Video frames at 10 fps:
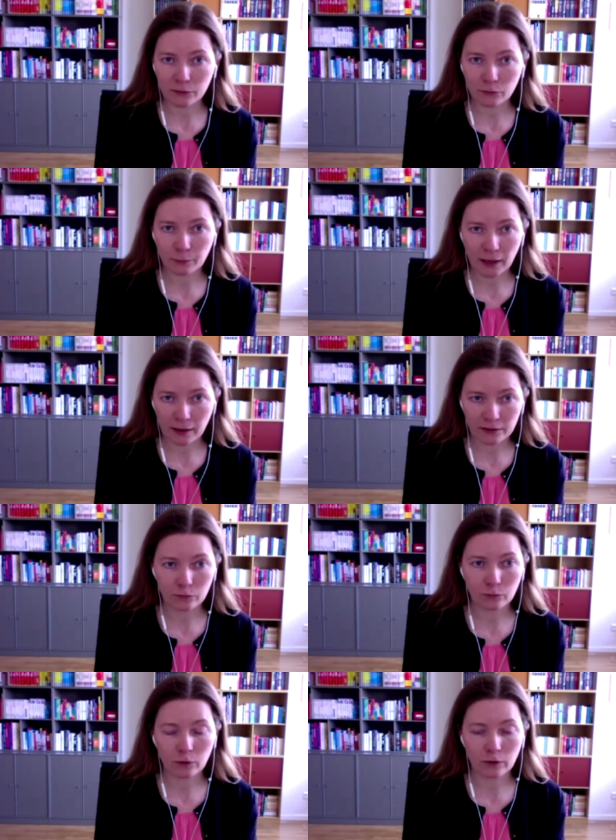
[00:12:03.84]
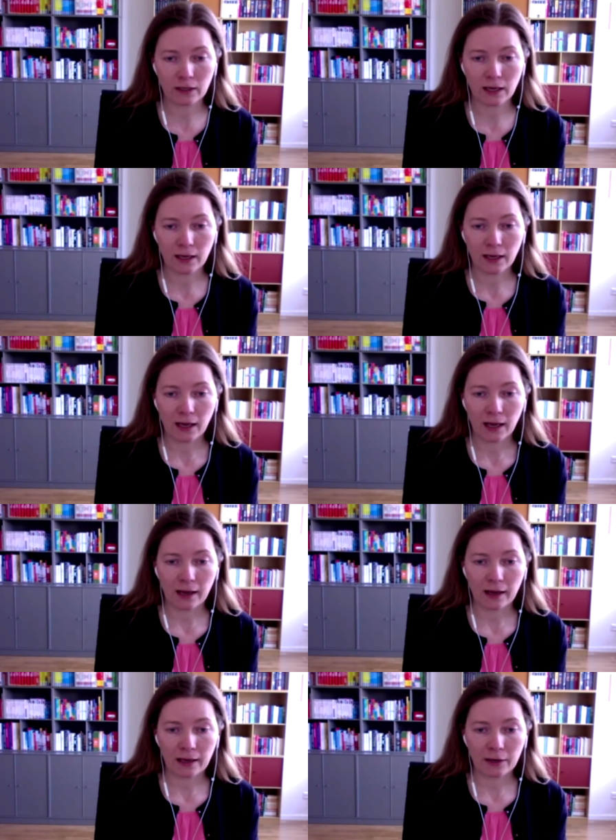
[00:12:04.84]
creative part of work
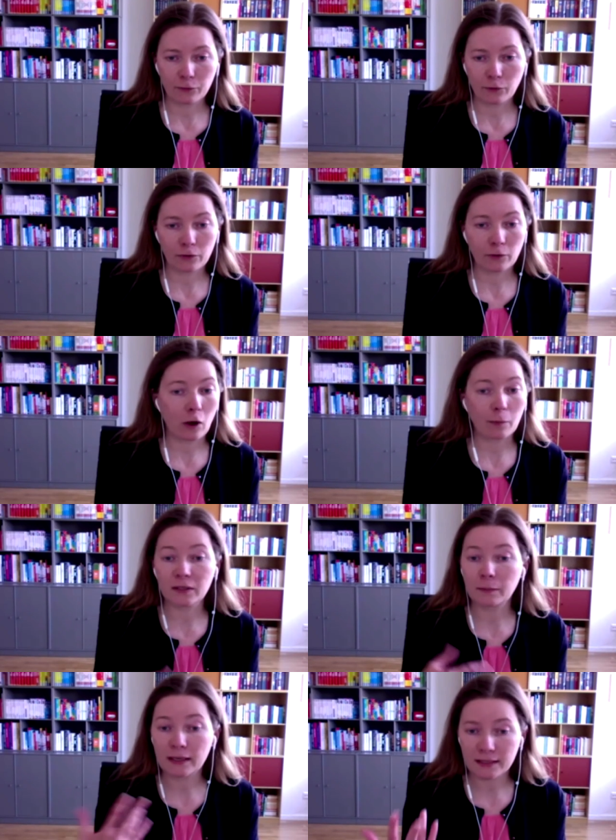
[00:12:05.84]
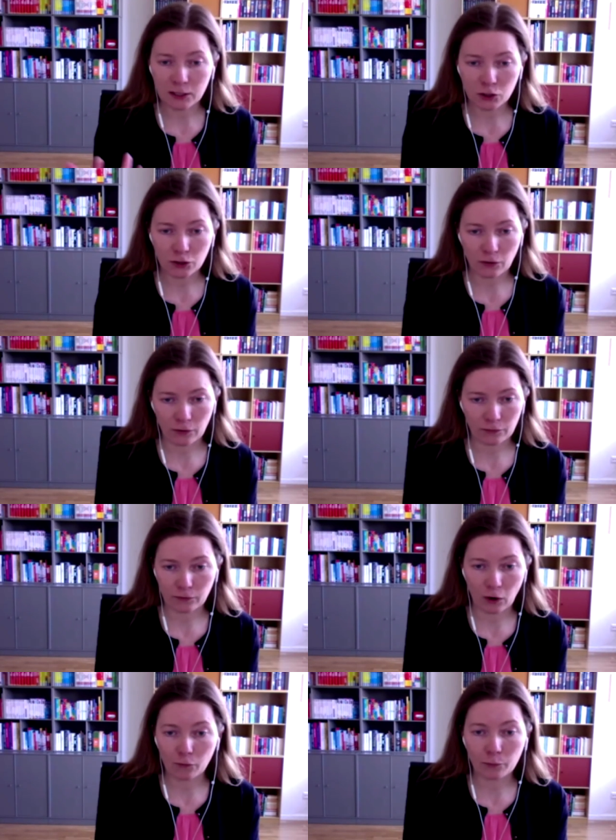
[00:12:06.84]
uh, and for the optimization
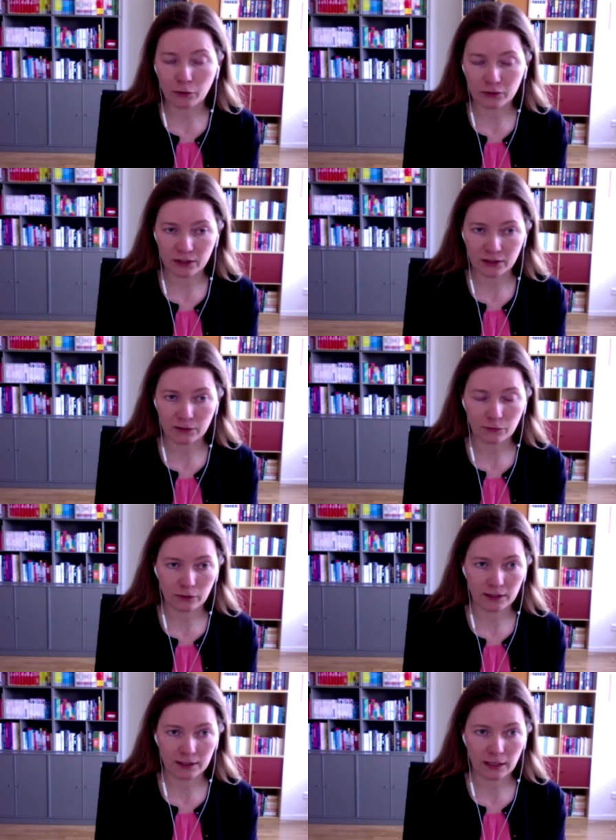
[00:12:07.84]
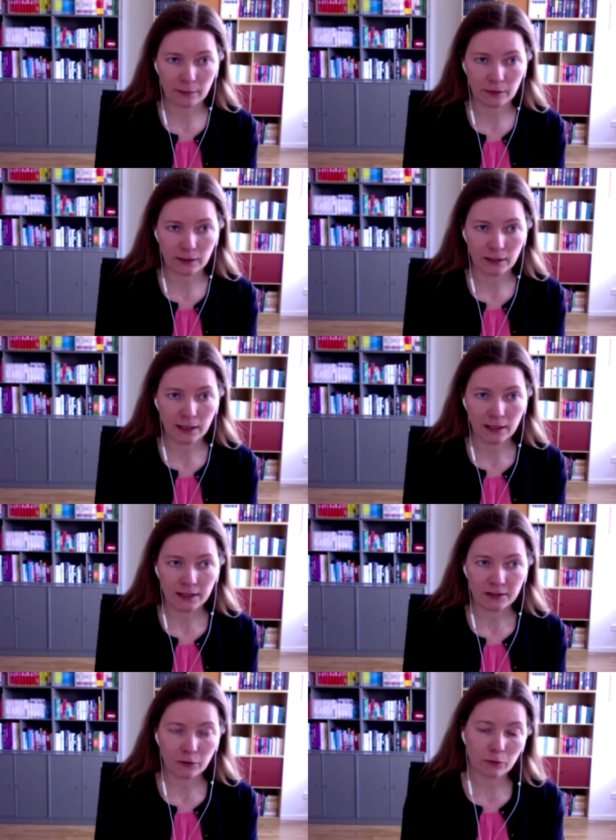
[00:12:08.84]
of, of processes, for example.
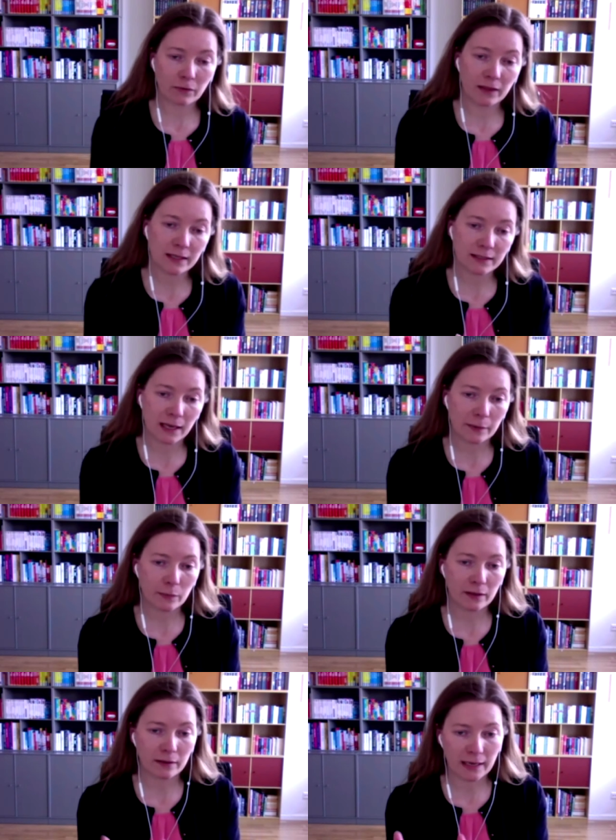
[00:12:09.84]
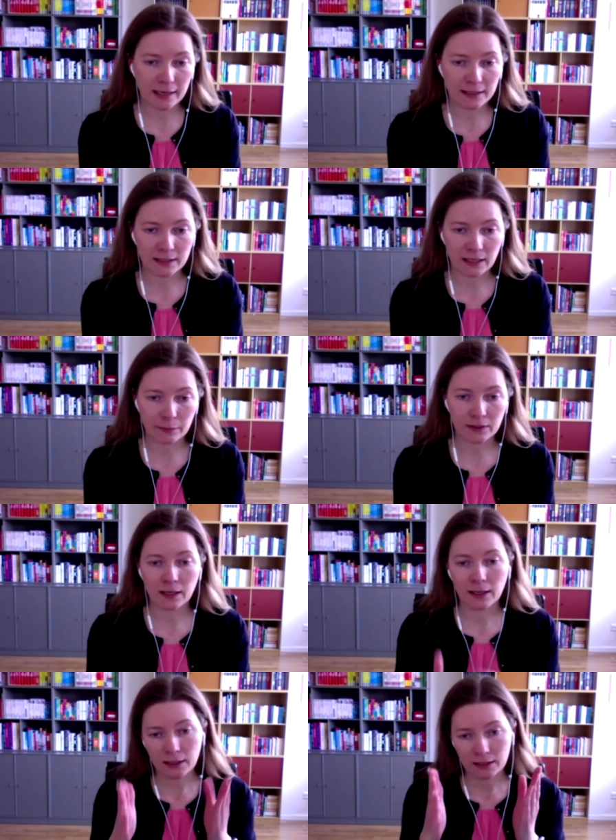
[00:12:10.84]
So these can be the next steps
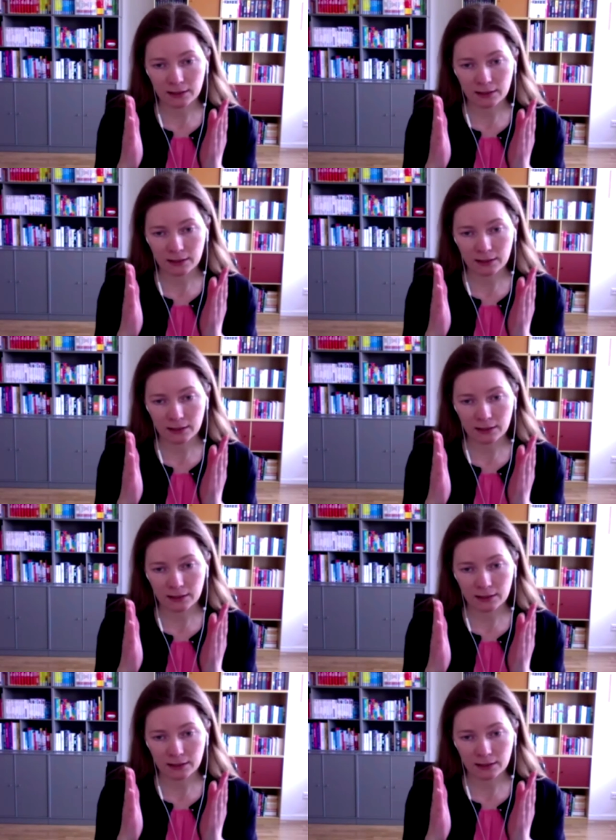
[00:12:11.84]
